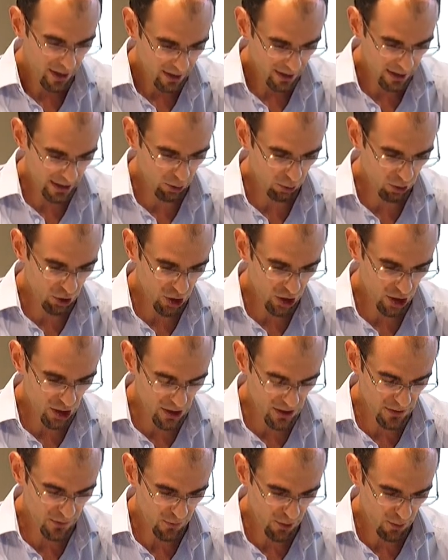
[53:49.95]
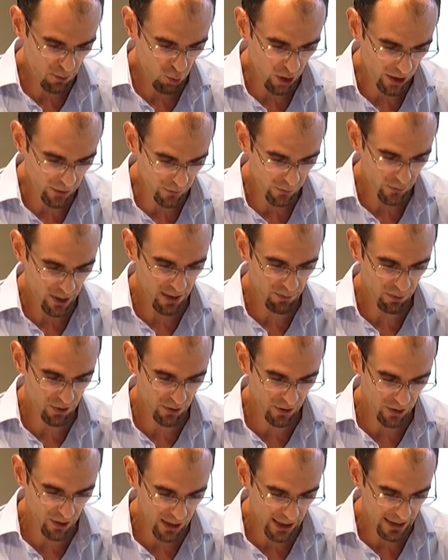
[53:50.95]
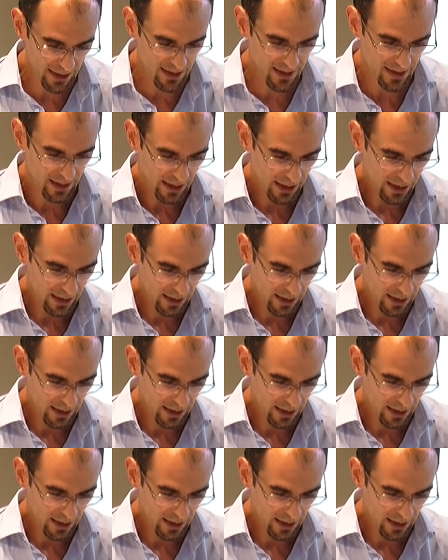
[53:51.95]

they don't just from one frame to the next